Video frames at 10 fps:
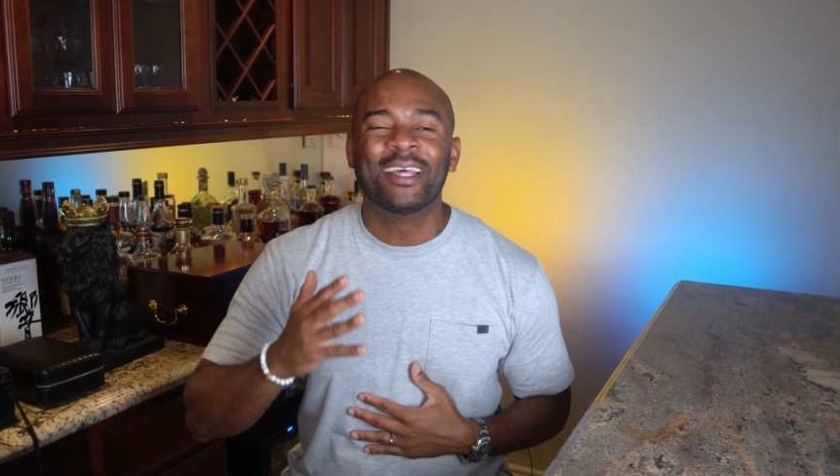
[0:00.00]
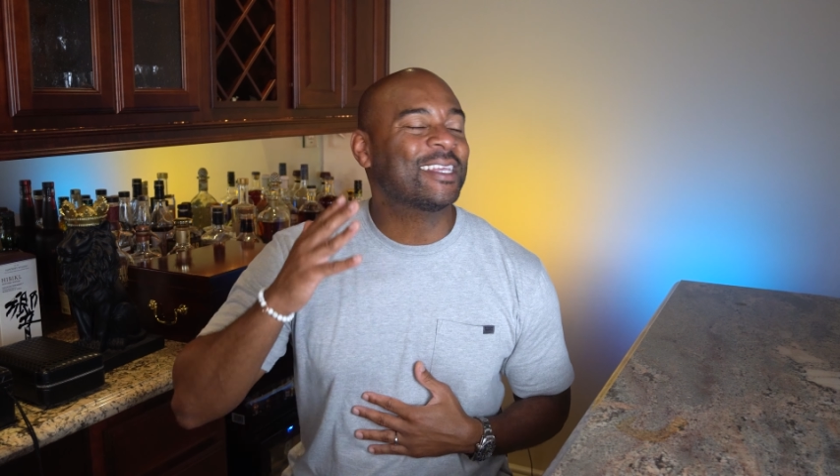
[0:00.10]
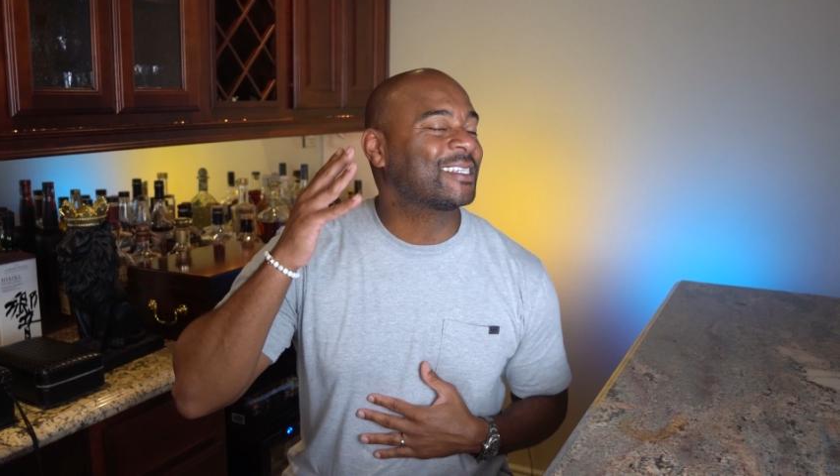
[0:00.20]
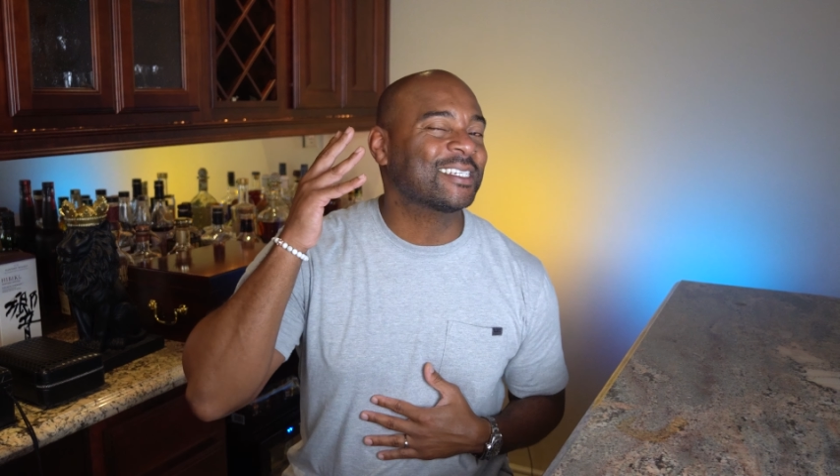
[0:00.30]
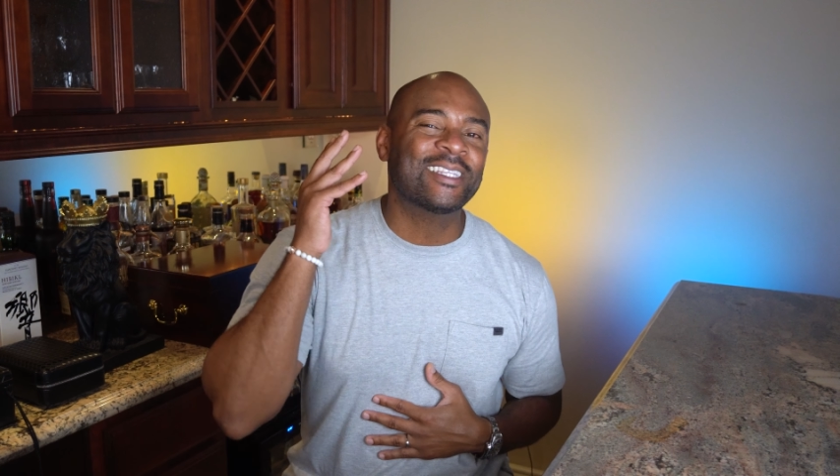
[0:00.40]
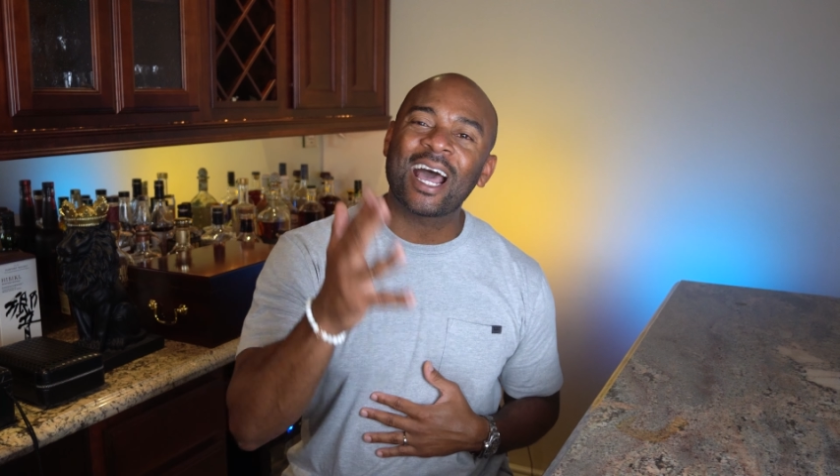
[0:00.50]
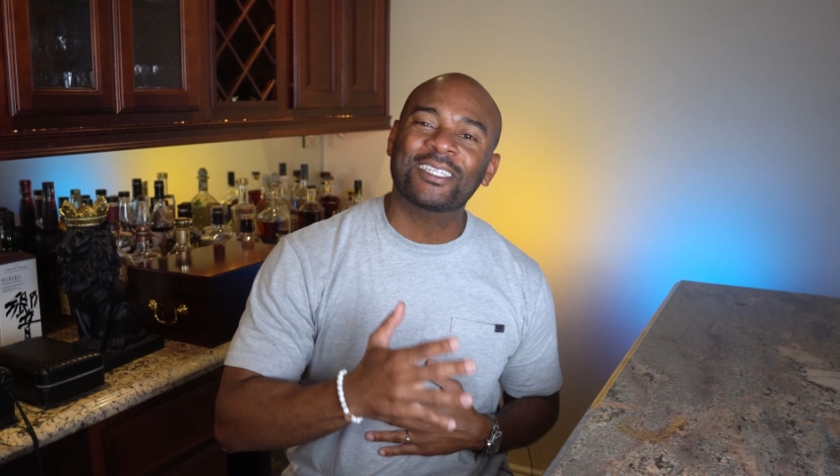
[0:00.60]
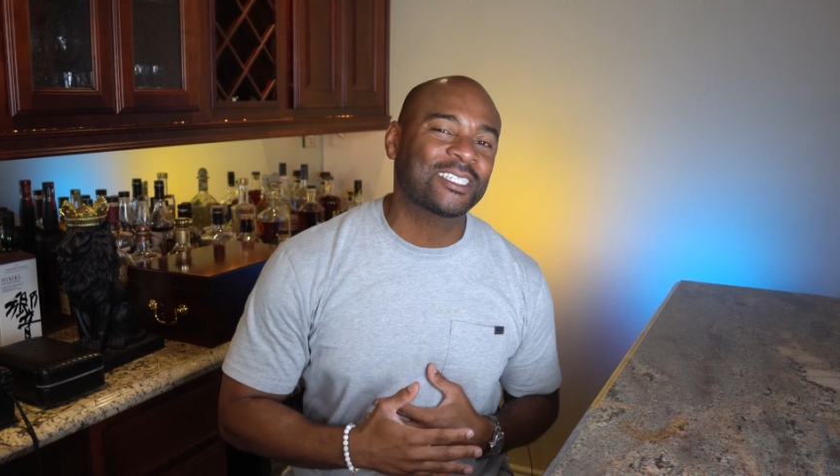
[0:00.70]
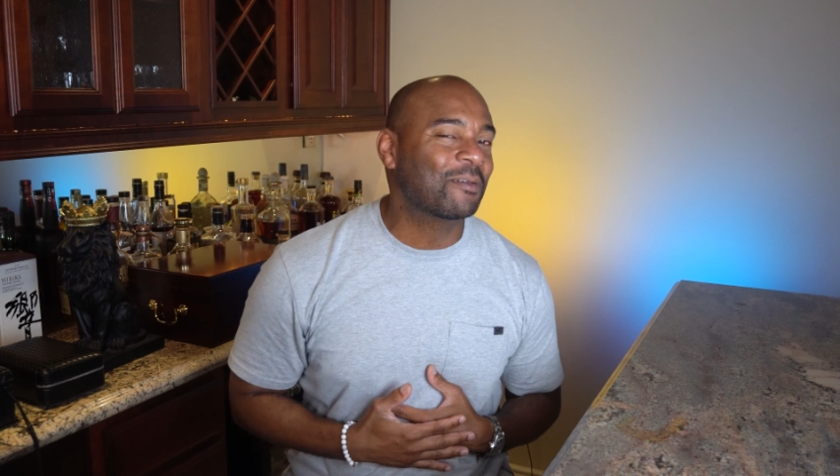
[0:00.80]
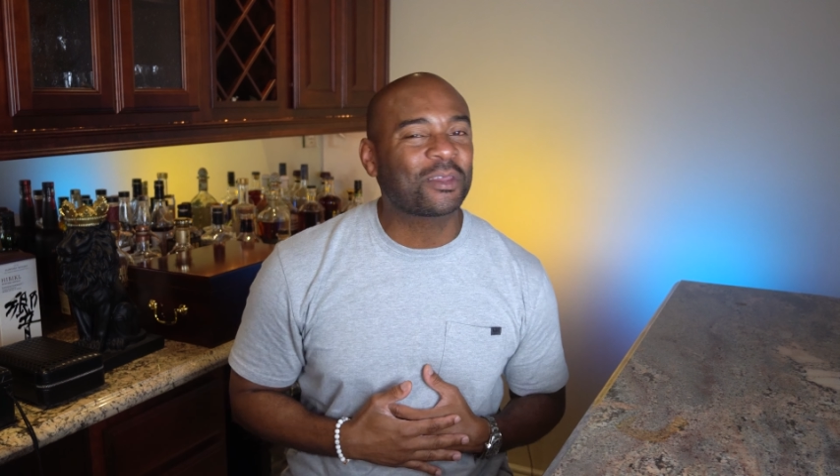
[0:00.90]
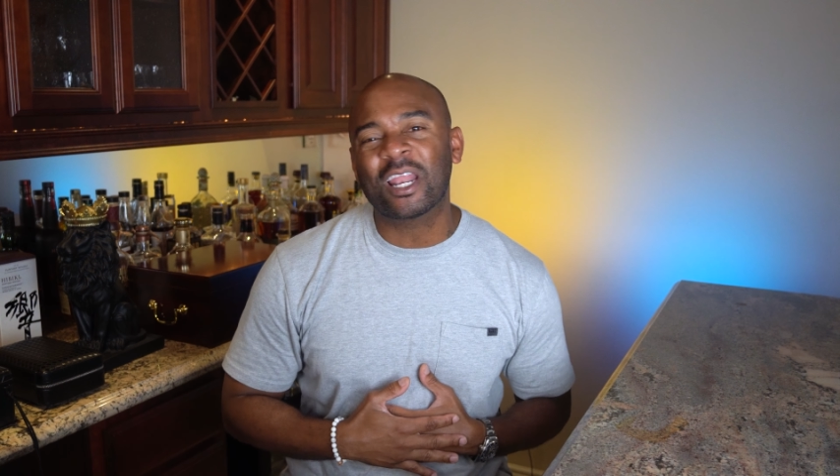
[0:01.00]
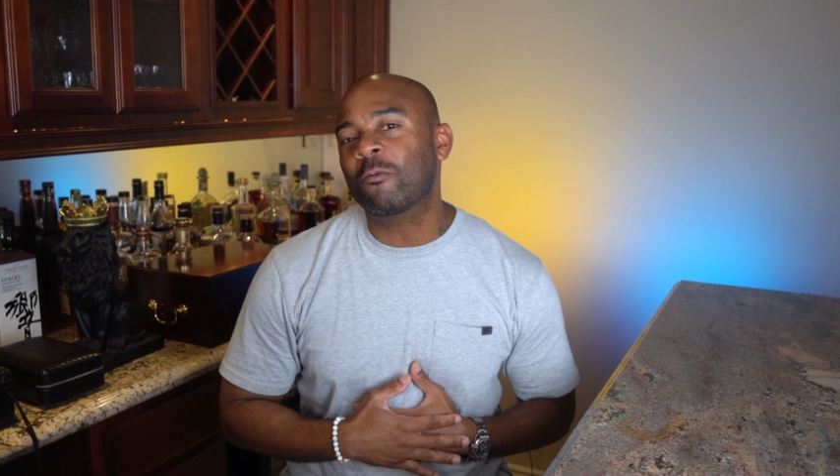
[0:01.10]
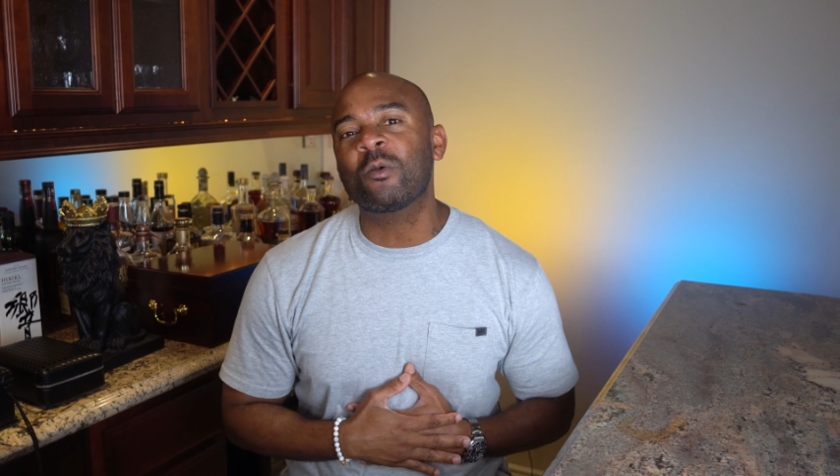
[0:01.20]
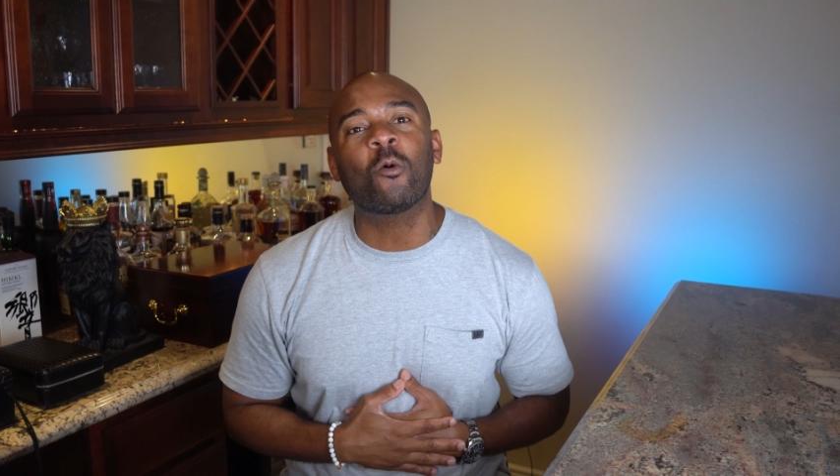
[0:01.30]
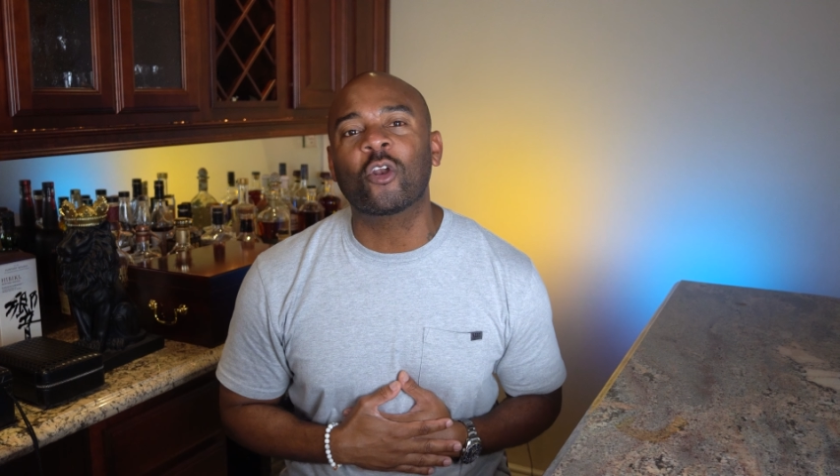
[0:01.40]
This is not something that
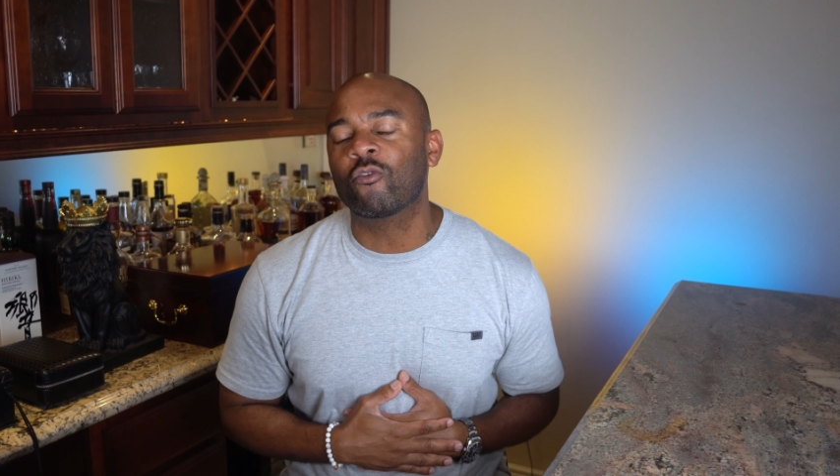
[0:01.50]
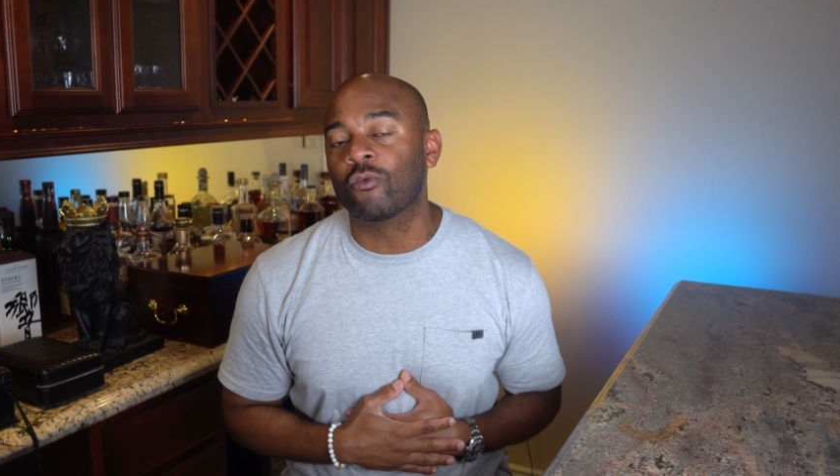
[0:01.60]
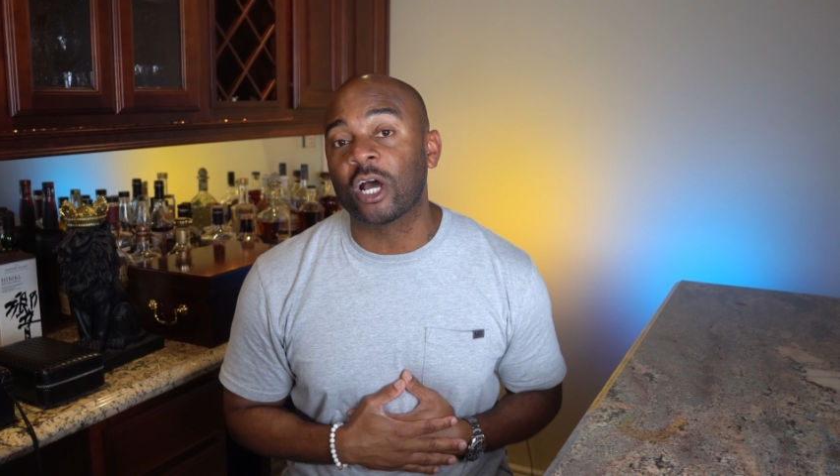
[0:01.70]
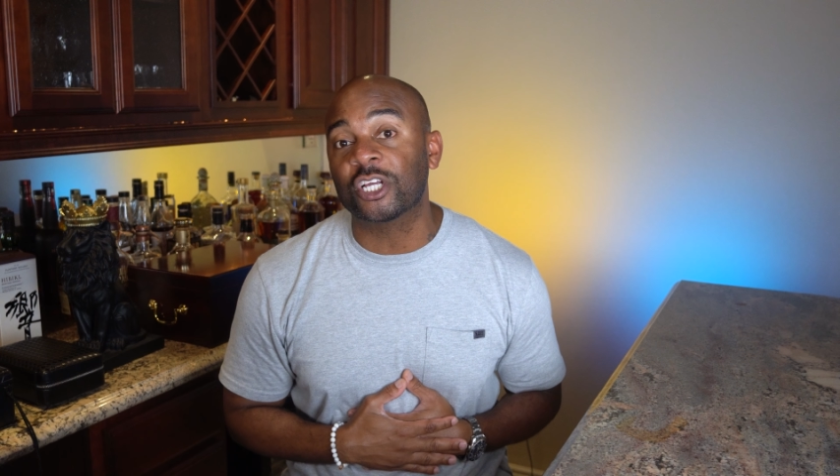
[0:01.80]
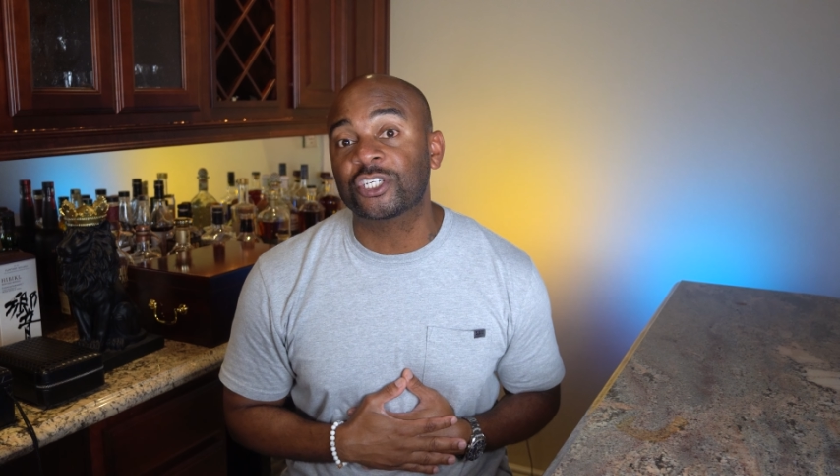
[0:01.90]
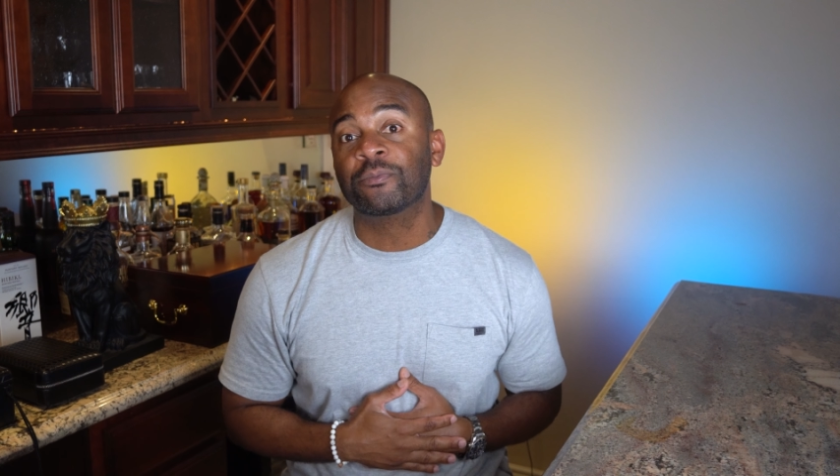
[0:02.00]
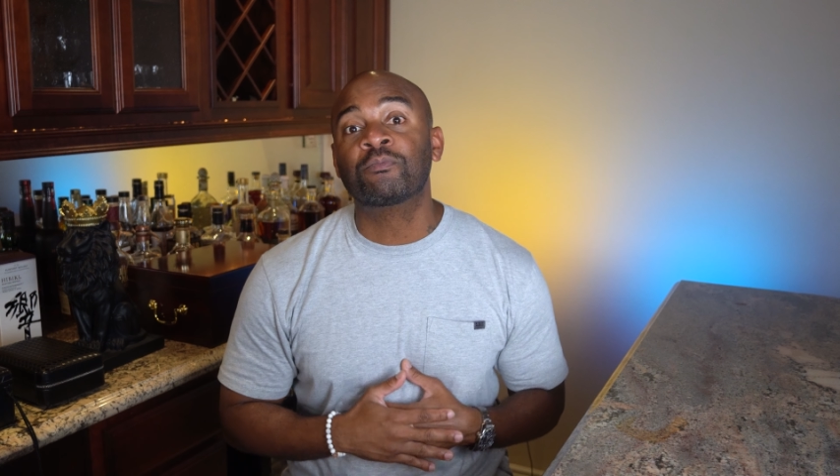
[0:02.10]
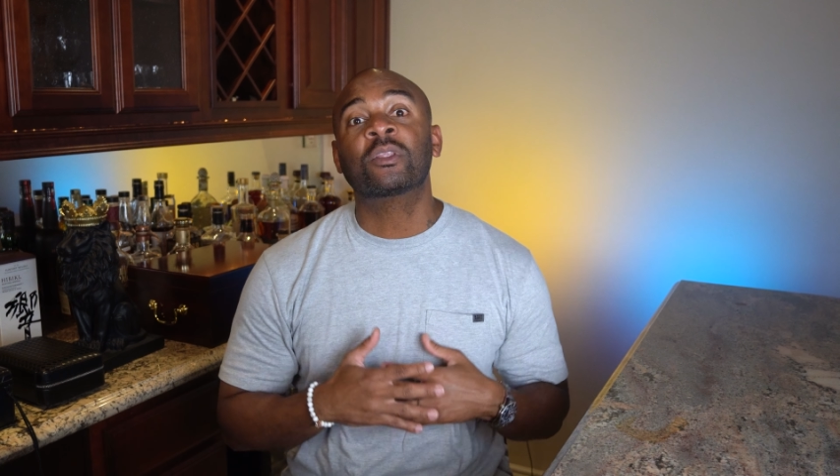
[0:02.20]
we want to rush.